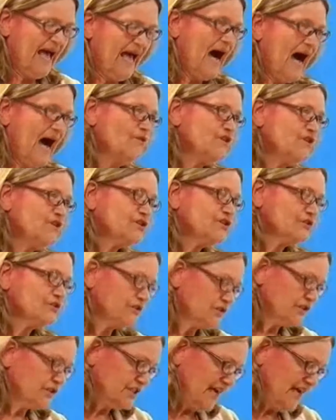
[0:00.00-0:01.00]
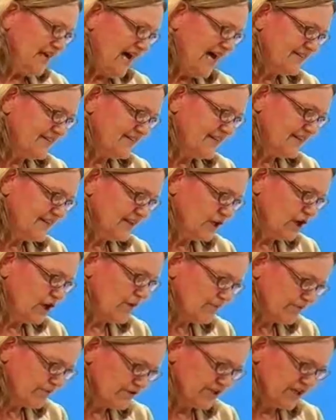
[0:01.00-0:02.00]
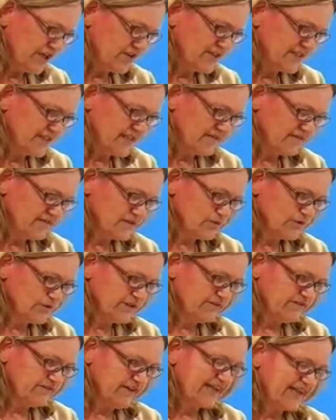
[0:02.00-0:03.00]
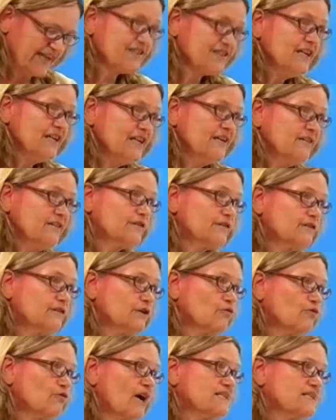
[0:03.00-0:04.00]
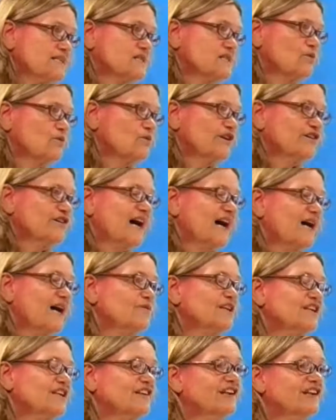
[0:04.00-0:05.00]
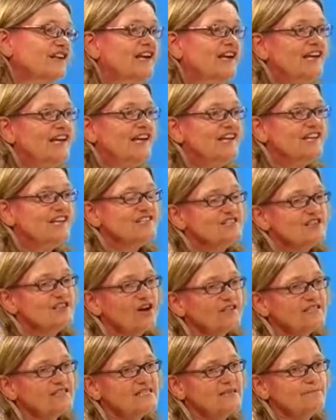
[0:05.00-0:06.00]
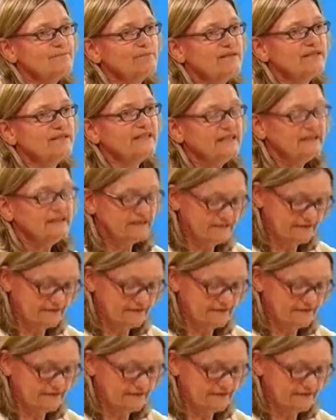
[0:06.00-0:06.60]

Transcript: And we shouldn't, I think, comfort ourselves with the fact that the crisis we're now in is not simply